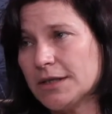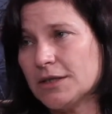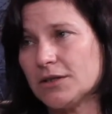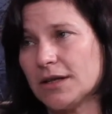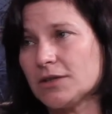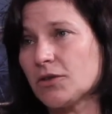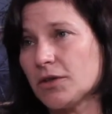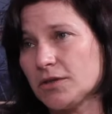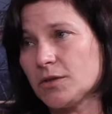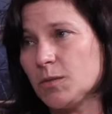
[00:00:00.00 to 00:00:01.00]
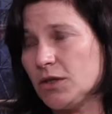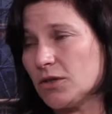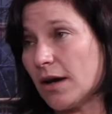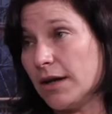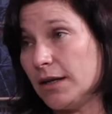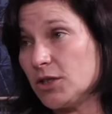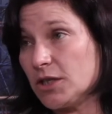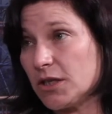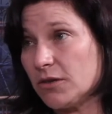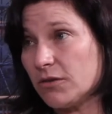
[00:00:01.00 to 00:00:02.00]
So that's going to speak to our energy
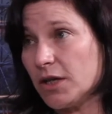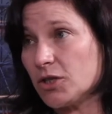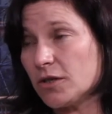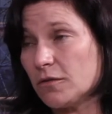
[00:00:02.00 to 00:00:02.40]
generation